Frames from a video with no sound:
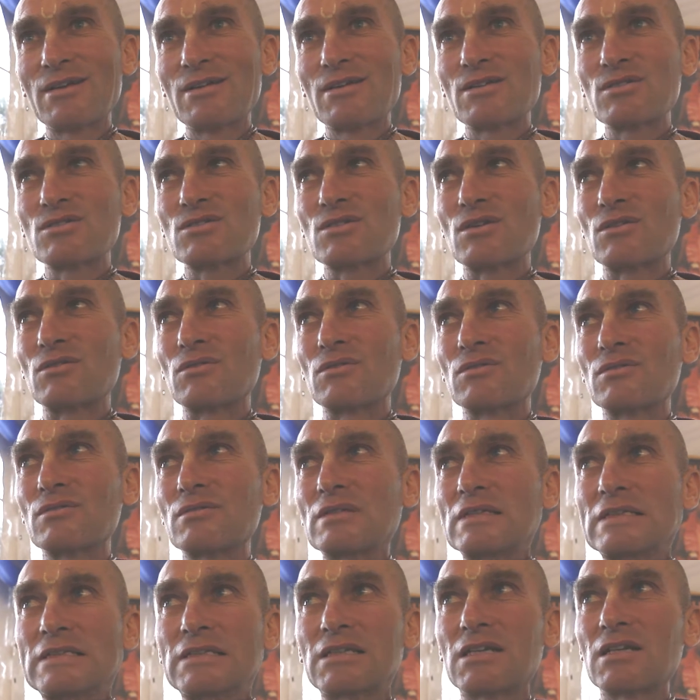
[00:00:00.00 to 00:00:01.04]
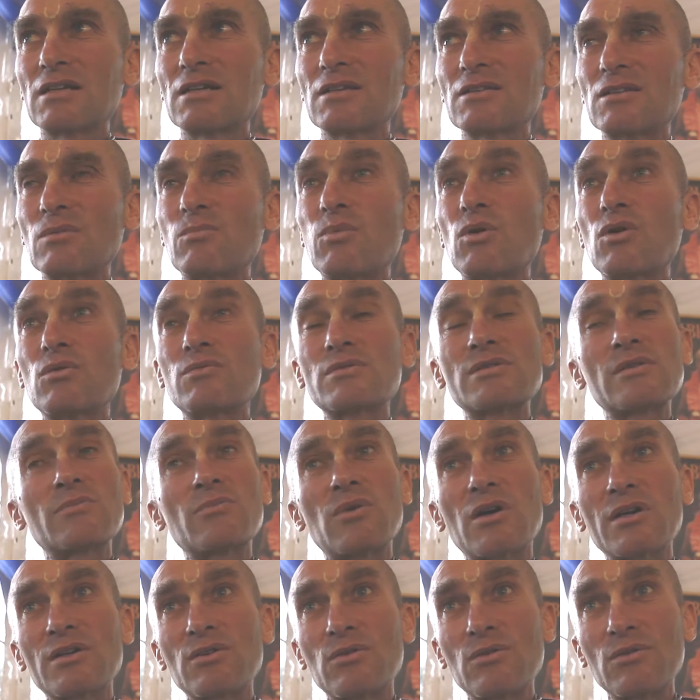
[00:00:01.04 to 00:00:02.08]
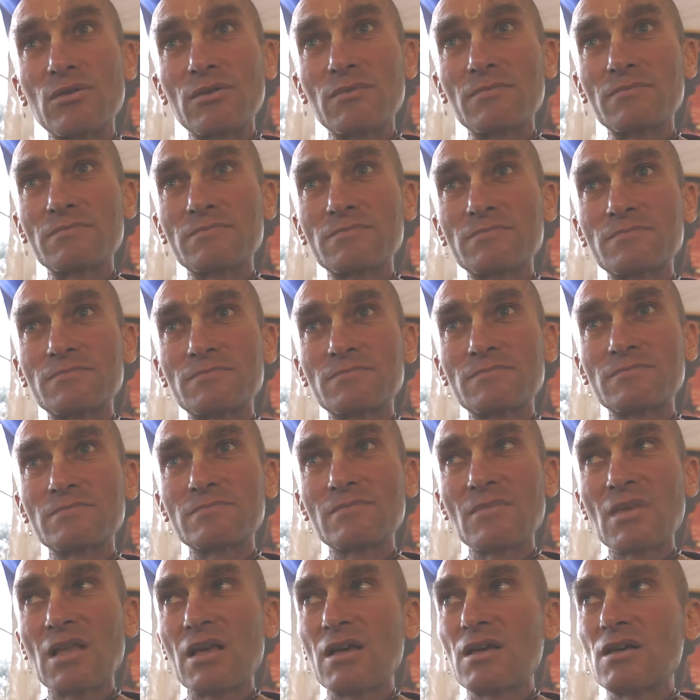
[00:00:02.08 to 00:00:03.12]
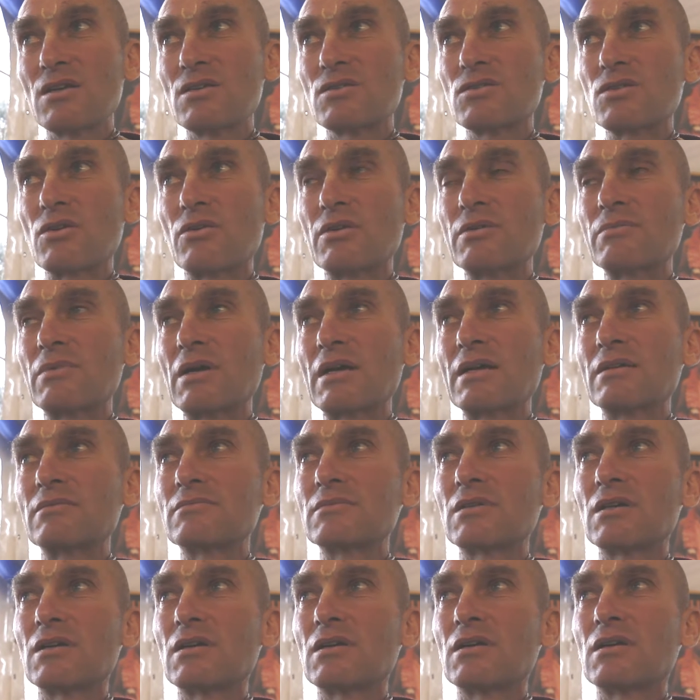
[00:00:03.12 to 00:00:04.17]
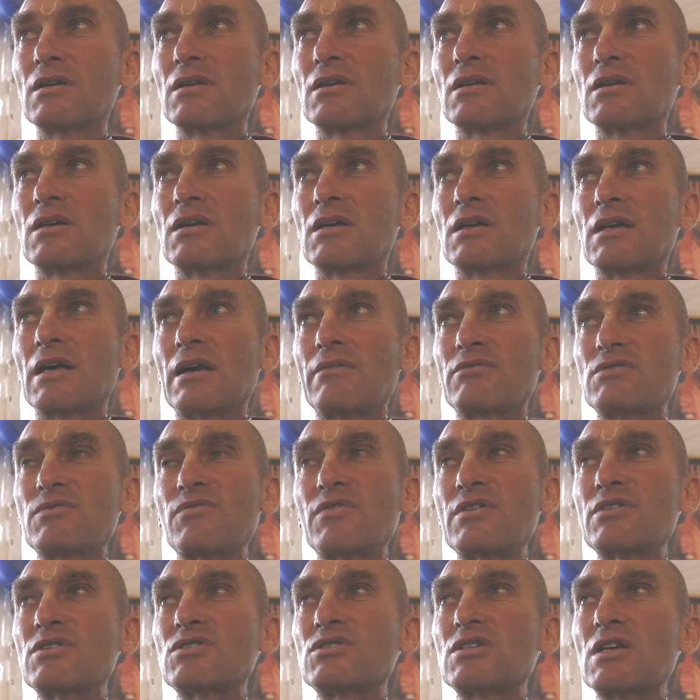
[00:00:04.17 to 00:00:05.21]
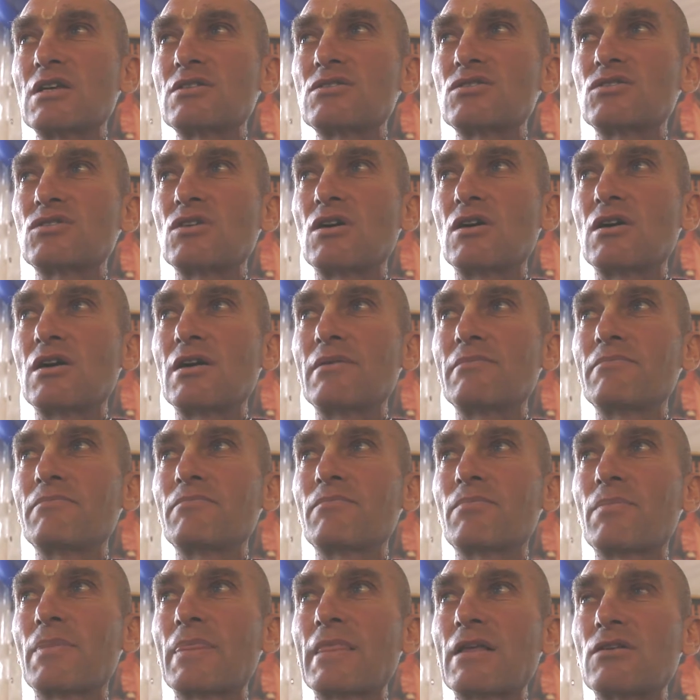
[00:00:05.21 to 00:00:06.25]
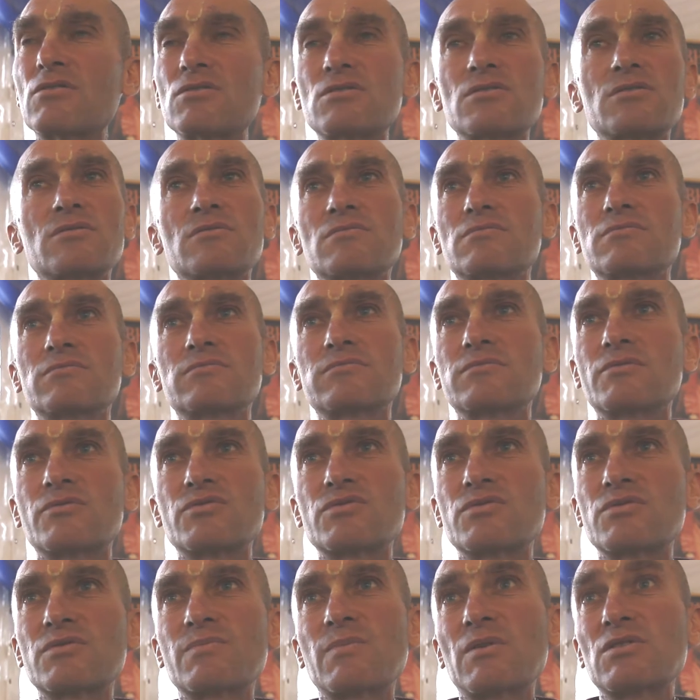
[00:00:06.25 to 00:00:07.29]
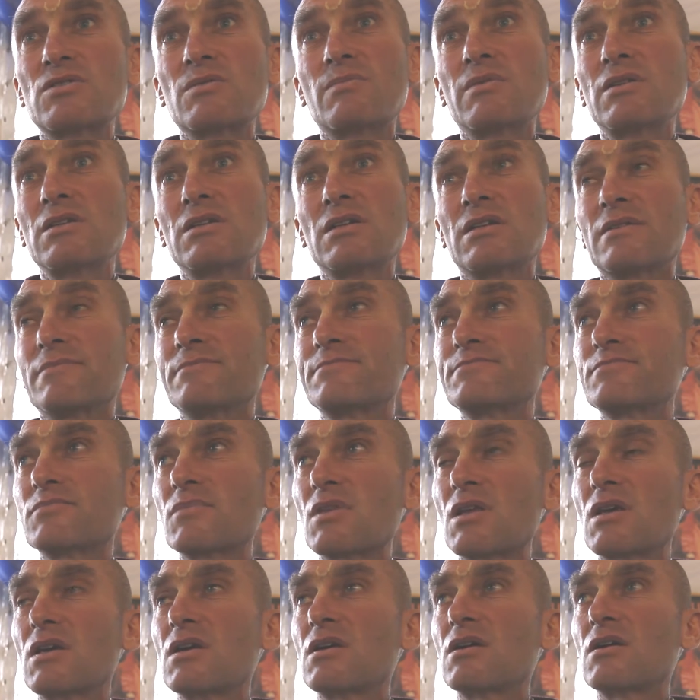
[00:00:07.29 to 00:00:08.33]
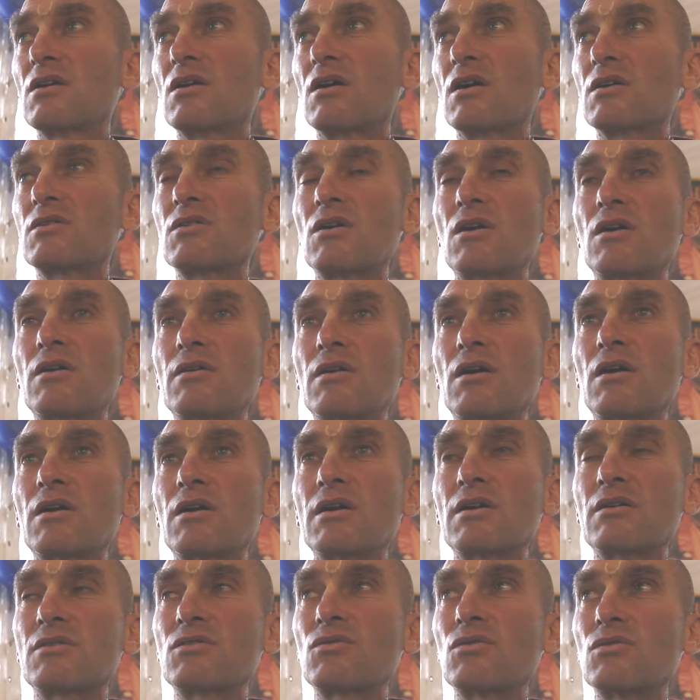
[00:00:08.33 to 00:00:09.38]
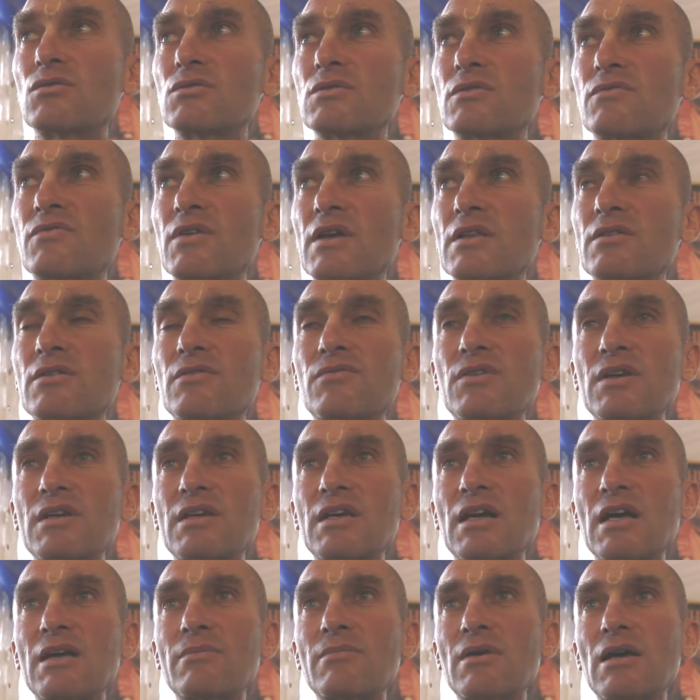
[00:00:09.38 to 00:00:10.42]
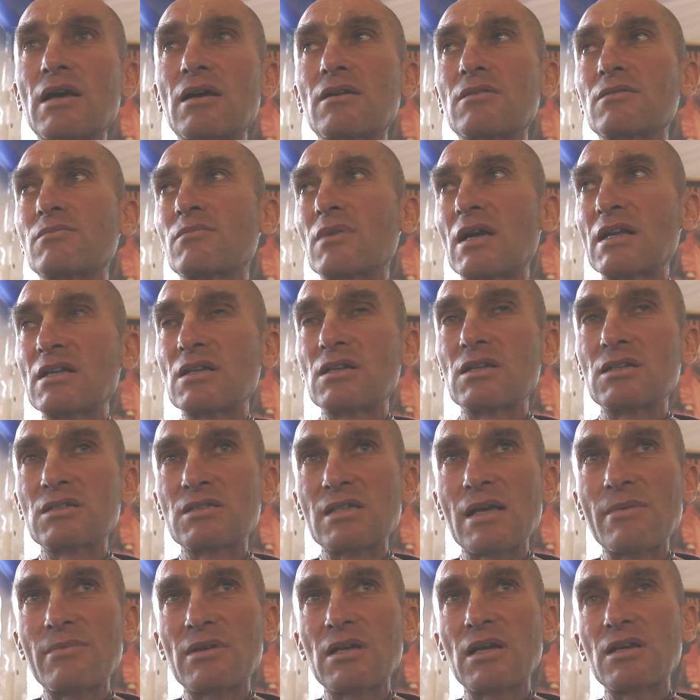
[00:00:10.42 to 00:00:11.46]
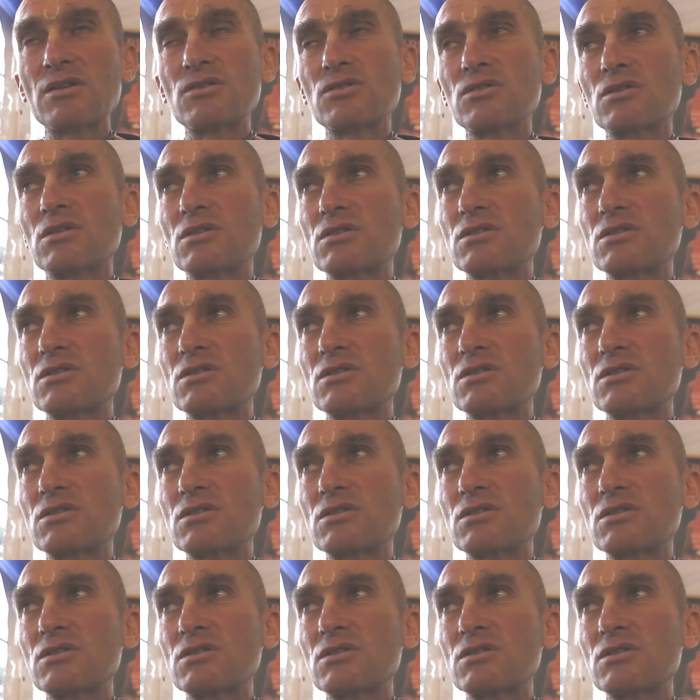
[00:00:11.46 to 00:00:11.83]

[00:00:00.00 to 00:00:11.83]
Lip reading: So the ball was in my court. So anyway, it was a very intense time because it was a responsibility. I called the vet, and the vet came out and made an examination.